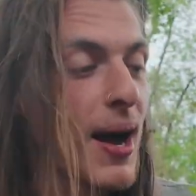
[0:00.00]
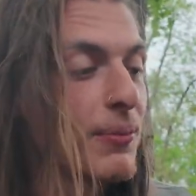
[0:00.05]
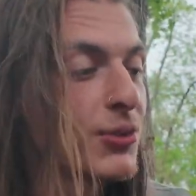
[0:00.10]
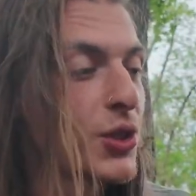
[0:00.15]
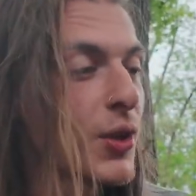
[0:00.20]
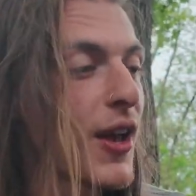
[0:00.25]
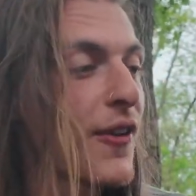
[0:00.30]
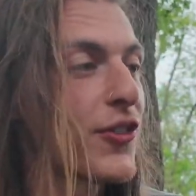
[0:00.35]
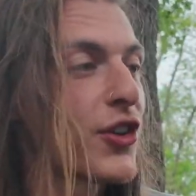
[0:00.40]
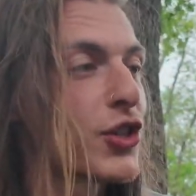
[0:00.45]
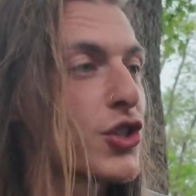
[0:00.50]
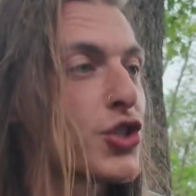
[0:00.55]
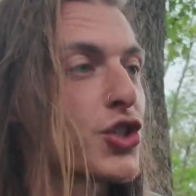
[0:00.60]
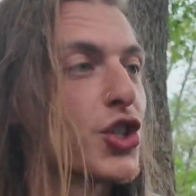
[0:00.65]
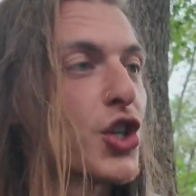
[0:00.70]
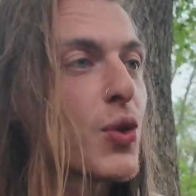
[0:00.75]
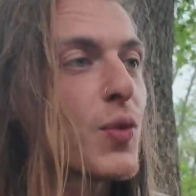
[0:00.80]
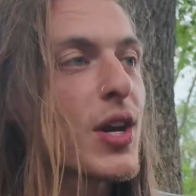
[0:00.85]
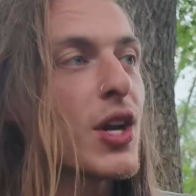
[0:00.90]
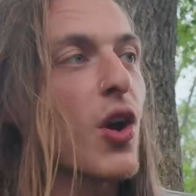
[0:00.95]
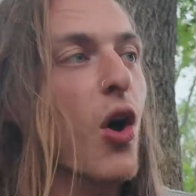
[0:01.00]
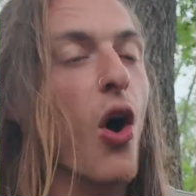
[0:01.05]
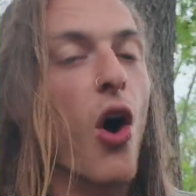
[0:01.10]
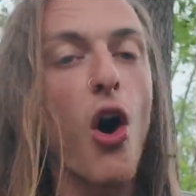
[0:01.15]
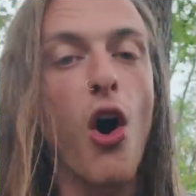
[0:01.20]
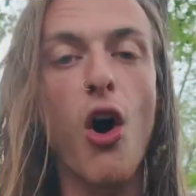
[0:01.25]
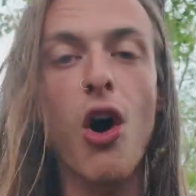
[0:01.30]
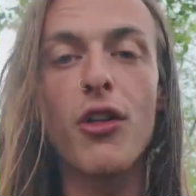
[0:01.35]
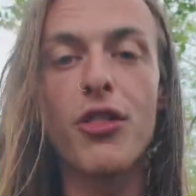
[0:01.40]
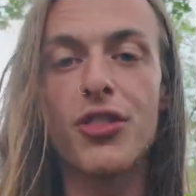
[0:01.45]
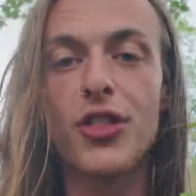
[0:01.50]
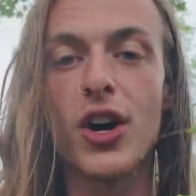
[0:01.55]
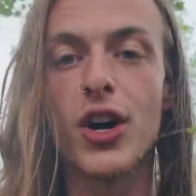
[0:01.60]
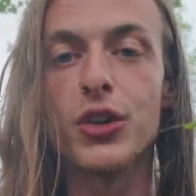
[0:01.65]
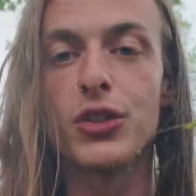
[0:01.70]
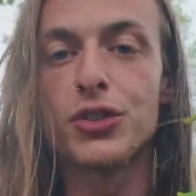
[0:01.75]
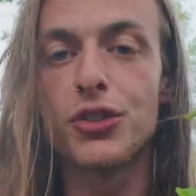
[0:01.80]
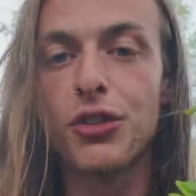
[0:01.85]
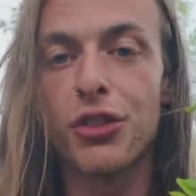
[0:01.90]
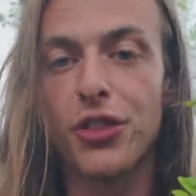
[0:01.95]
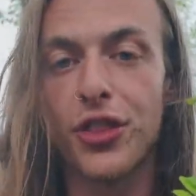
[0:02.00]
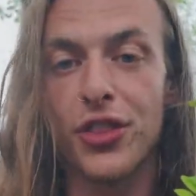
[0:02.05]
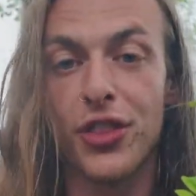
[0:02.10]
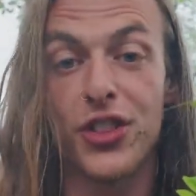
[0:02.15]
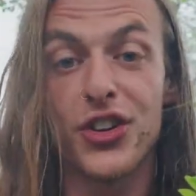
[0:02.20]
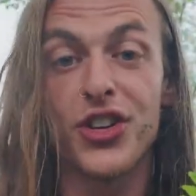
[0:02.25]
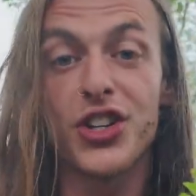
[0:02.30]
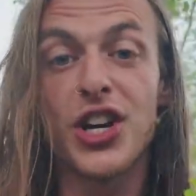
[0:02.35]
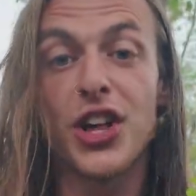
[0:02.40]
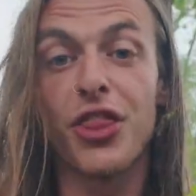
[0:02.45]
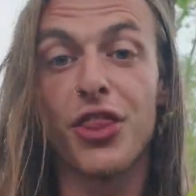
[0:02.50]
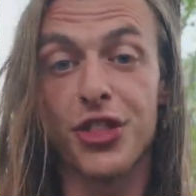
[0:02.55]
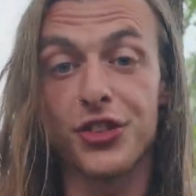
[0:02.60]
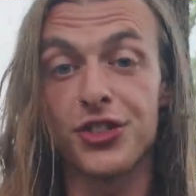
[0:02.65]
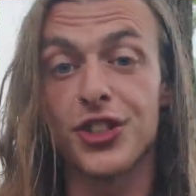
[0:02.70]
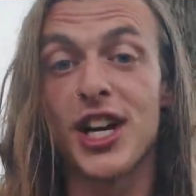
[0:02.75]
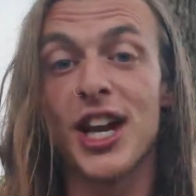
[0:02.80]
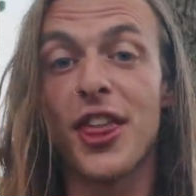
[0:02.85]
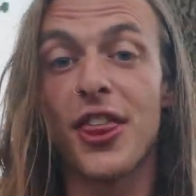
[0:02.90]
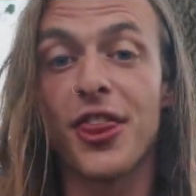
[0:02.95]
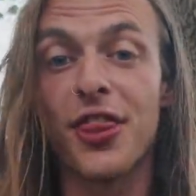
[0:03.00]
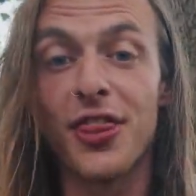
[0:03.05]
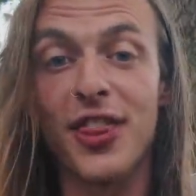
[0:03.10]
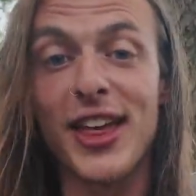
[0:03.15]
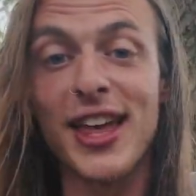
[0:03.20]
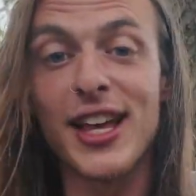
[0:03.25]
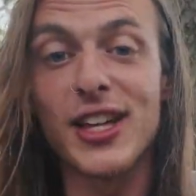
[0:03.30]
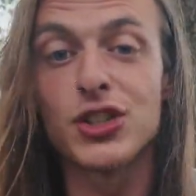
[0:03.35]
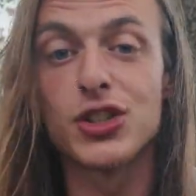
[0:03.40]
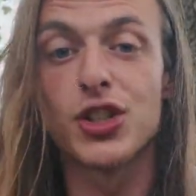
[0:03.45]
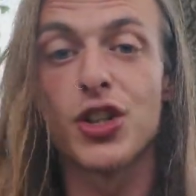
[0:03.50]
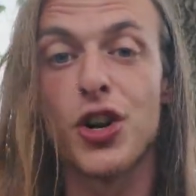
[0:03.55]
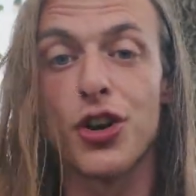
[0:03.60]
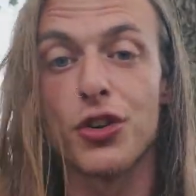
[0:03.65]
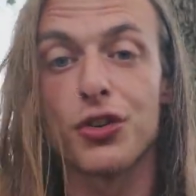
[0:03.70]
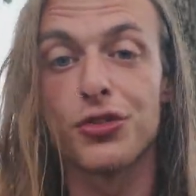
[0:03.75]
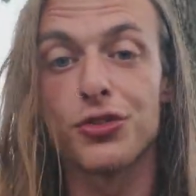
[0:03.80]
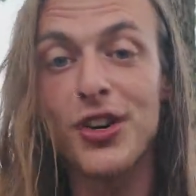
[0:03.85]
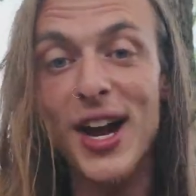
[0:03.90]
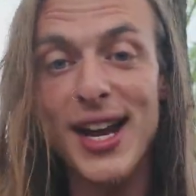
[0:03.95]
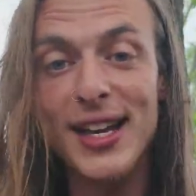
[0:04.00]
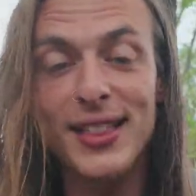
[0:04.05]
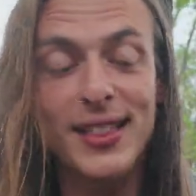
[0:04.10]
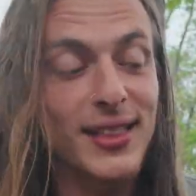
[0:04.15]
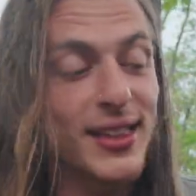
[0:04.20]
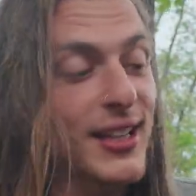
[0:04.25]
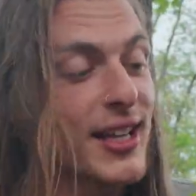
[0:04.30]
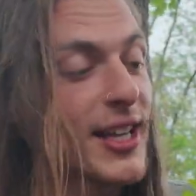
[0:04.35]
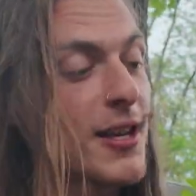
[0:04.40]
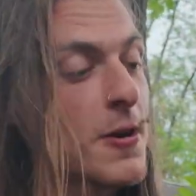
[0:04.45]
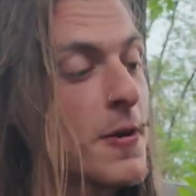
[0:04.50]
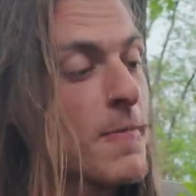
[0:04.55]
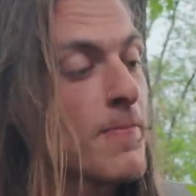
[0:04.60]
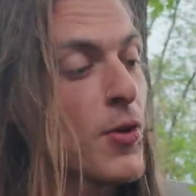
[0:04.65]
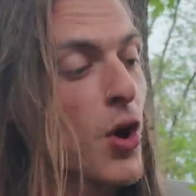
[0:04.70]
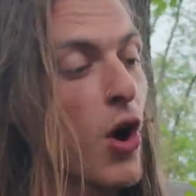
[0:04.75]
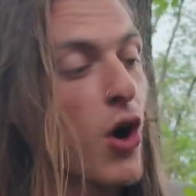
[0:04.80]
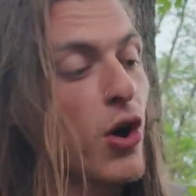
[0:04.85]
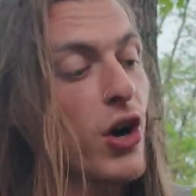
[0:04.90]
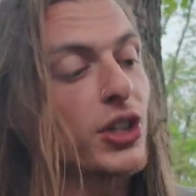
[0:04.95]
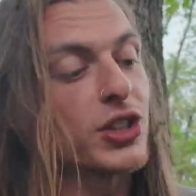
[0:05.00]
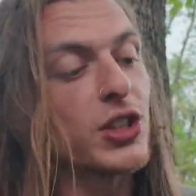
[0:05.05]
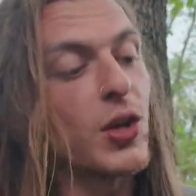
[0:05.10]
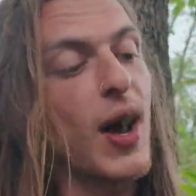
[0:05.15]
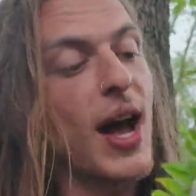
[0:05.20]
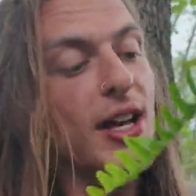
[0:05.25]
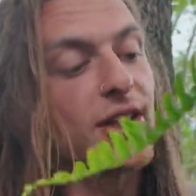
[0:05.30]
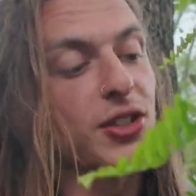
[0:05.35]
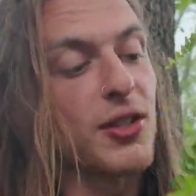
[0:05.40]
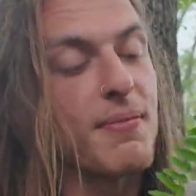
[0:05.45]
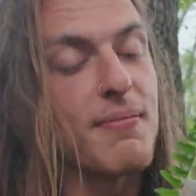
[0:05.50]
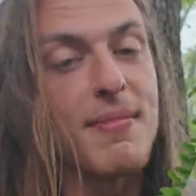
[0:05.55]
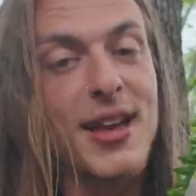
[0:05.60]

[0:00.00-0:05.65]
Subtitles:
So if you're doing all those three things correctly, also I should